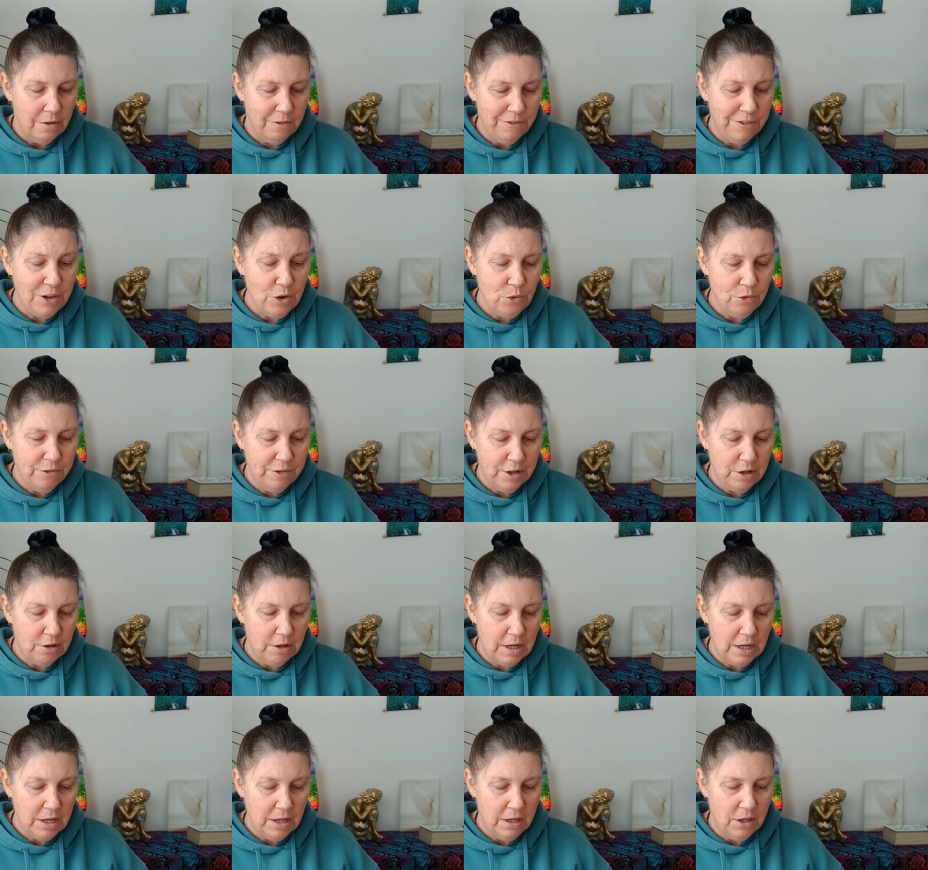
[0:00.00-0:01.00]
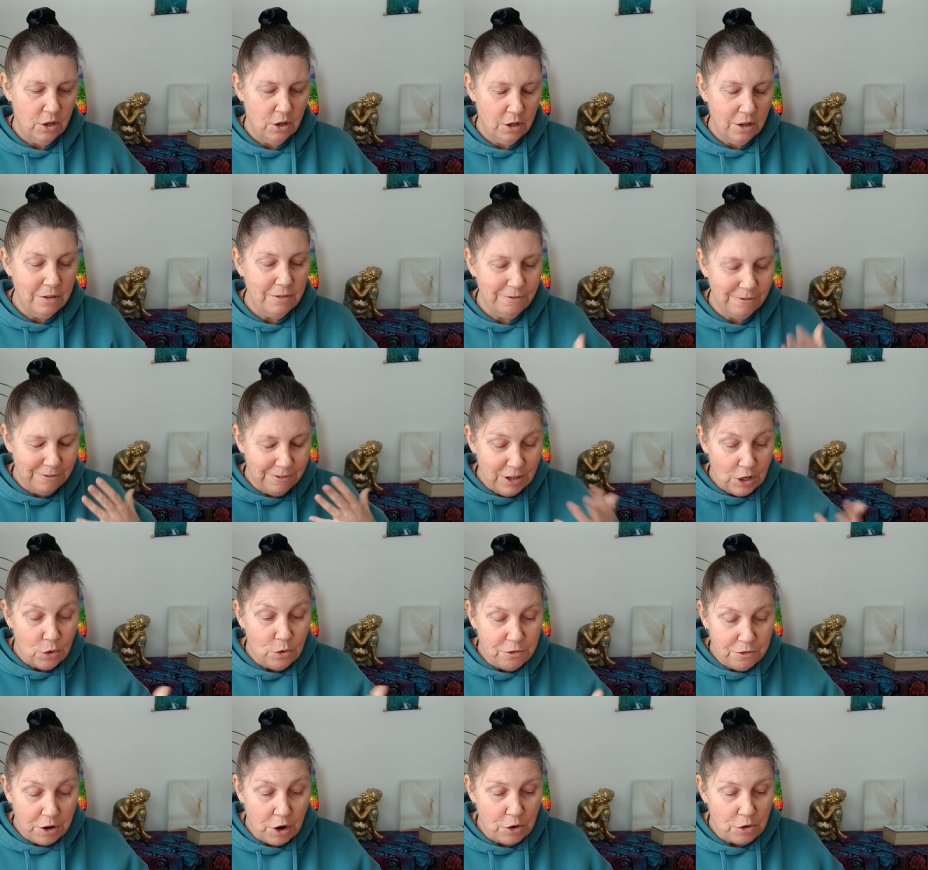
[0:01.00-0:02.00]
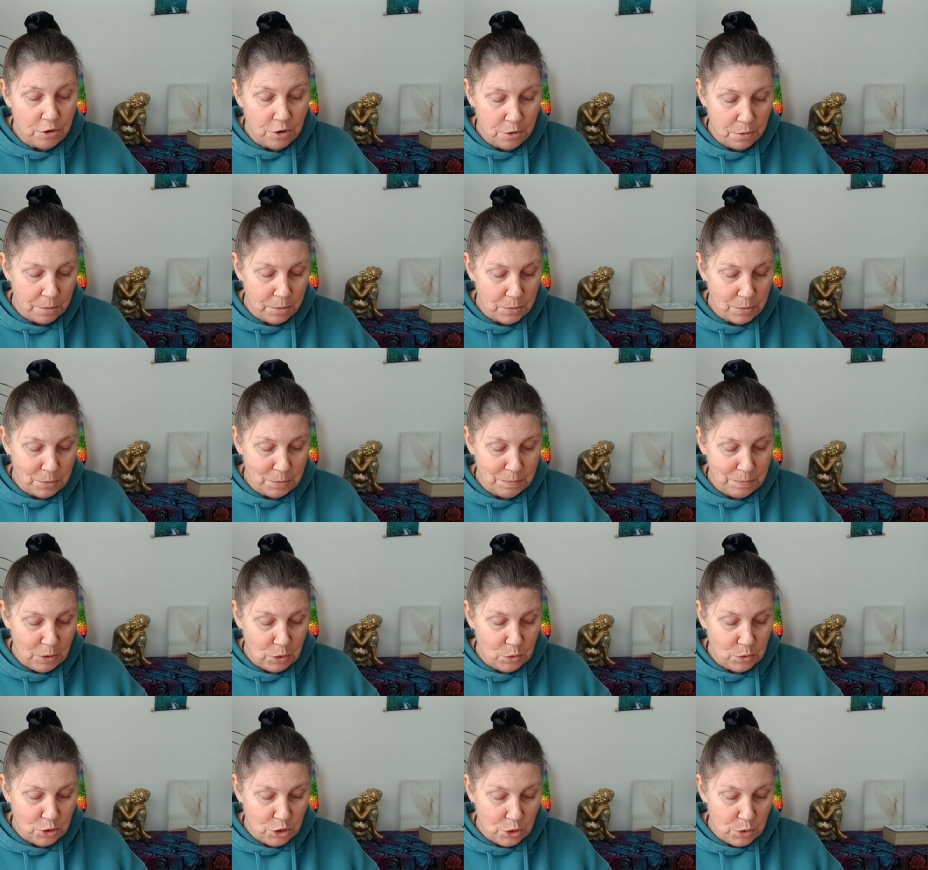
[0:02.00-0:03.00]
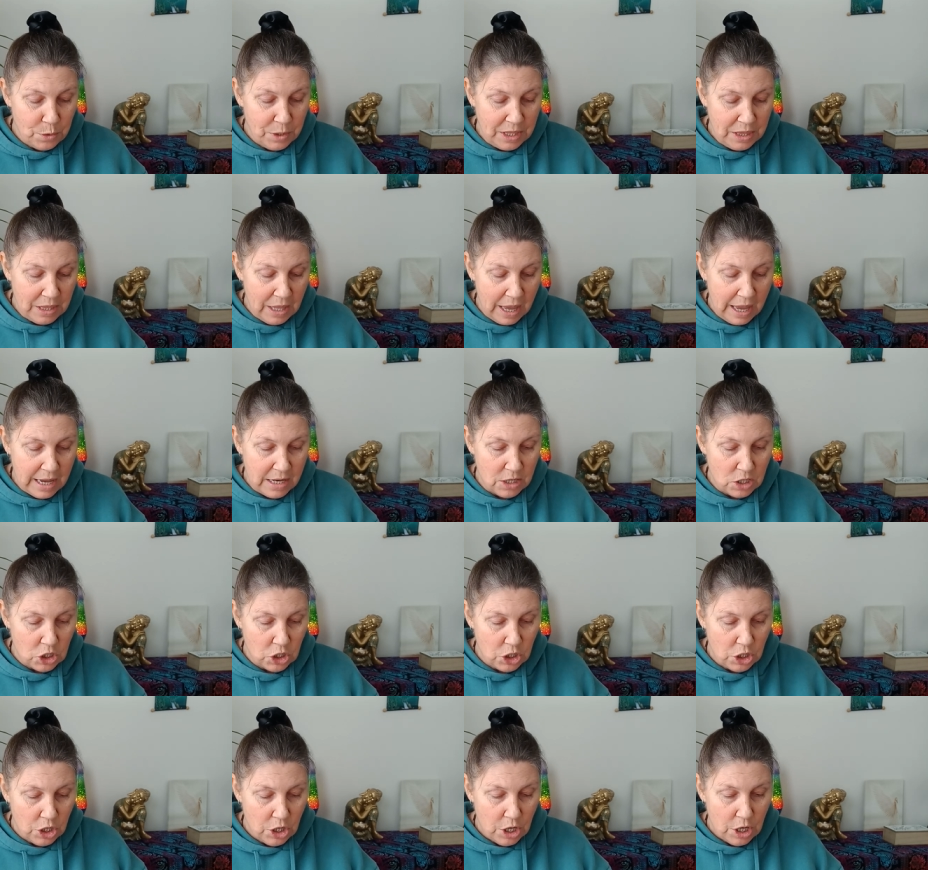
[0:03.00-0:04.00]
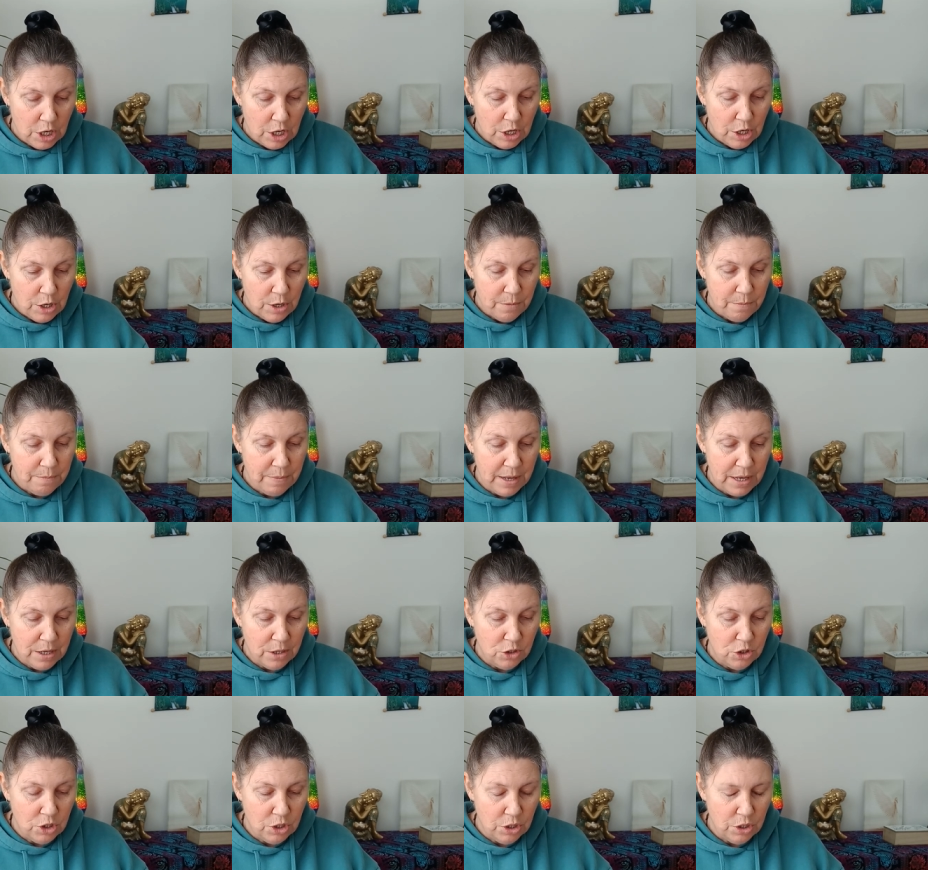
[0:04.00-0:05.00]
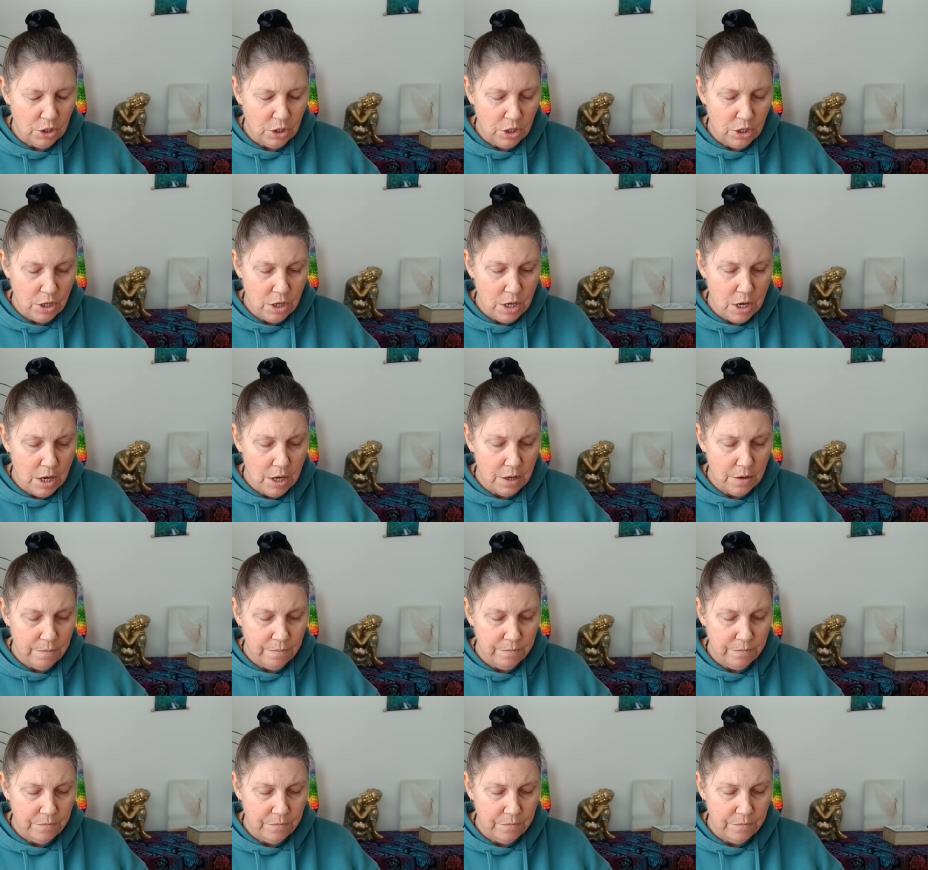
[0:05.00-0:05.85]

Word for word: feel very, you can feel vulnerable doing that. But yeah.